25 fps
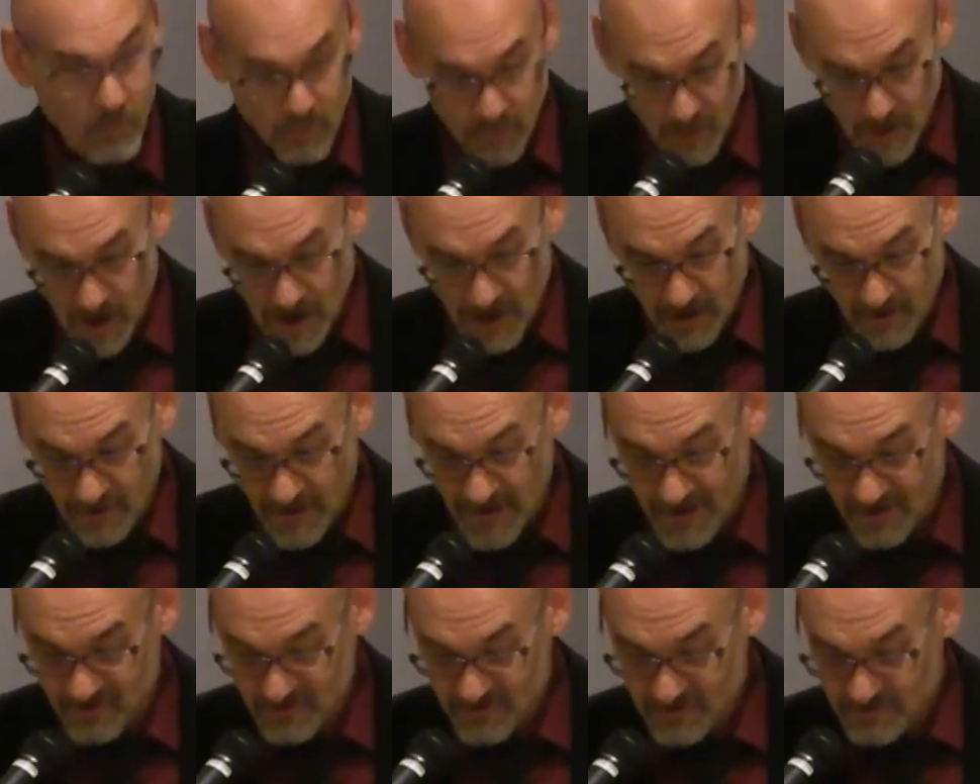
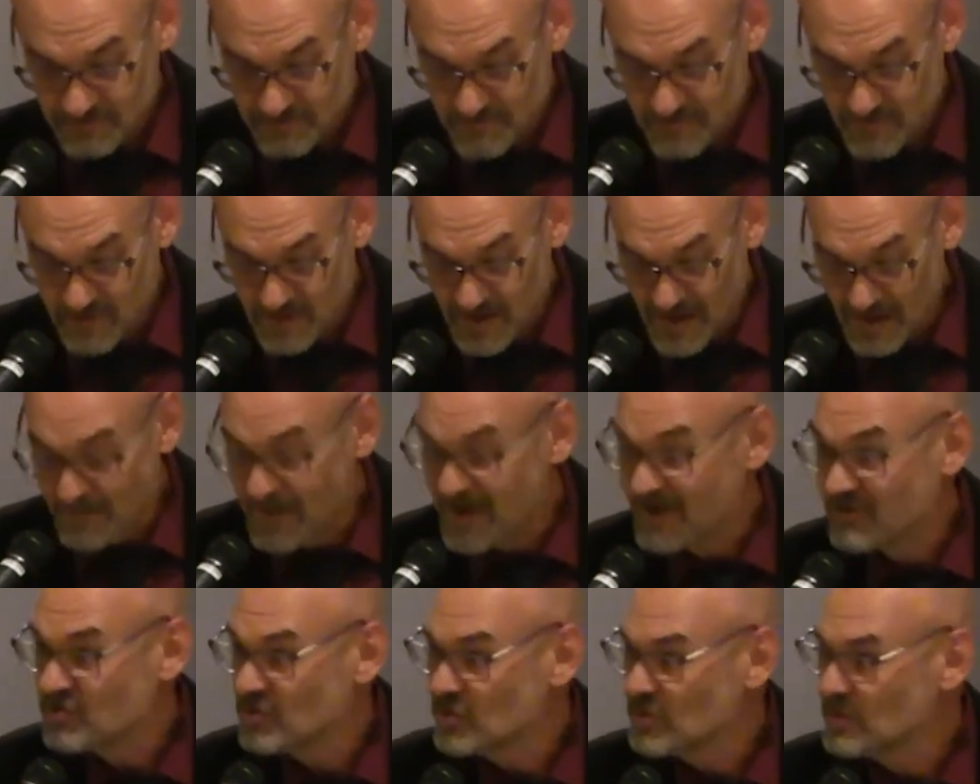progress. Am
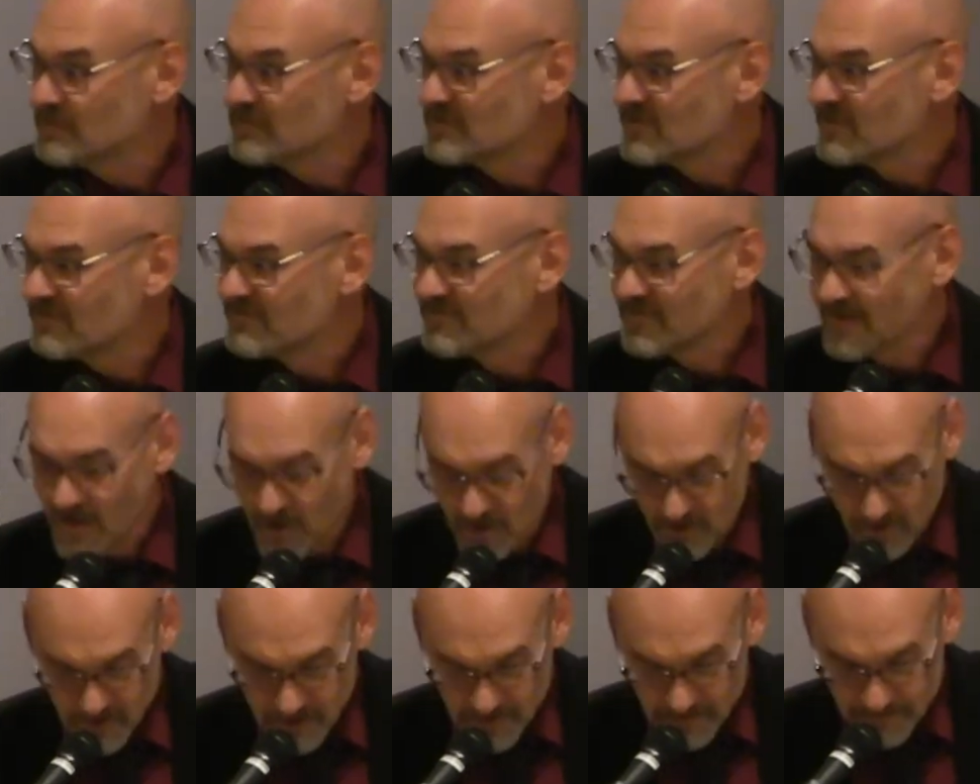I doomed to
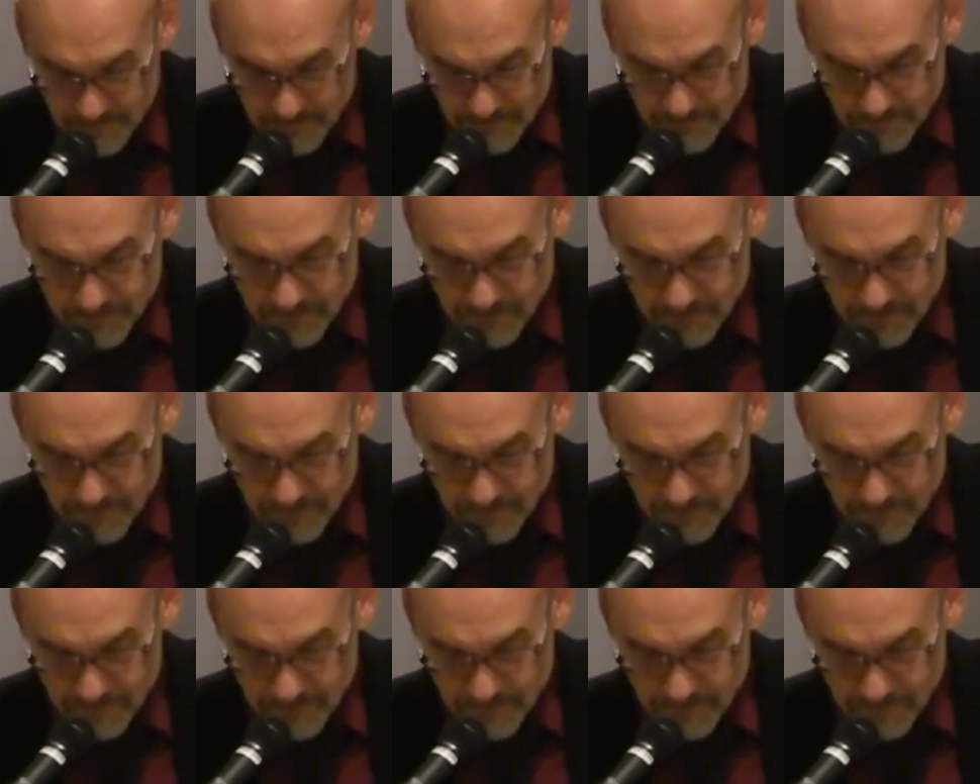failure?